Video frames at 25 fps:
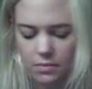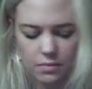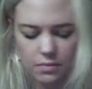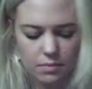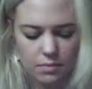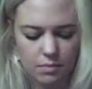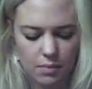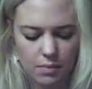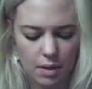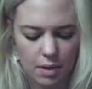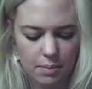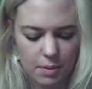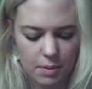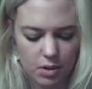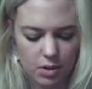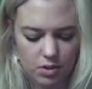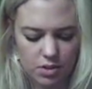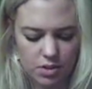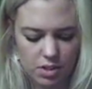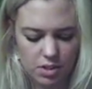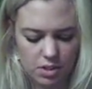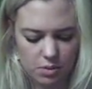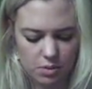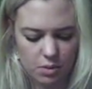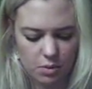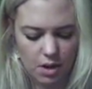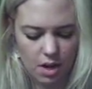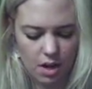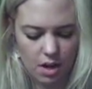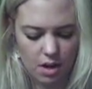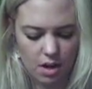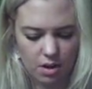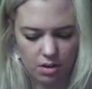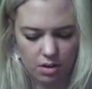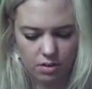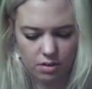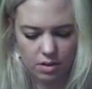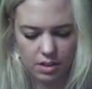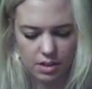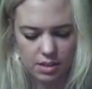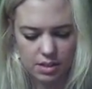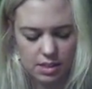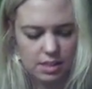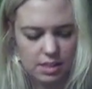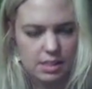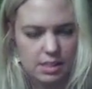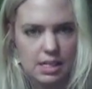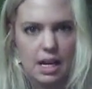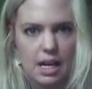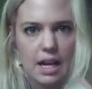my purse as well, because
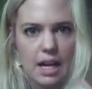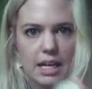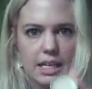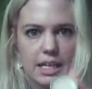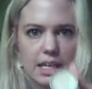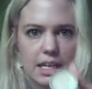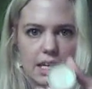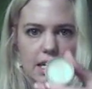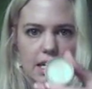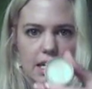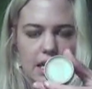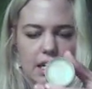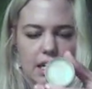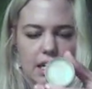it's tiny.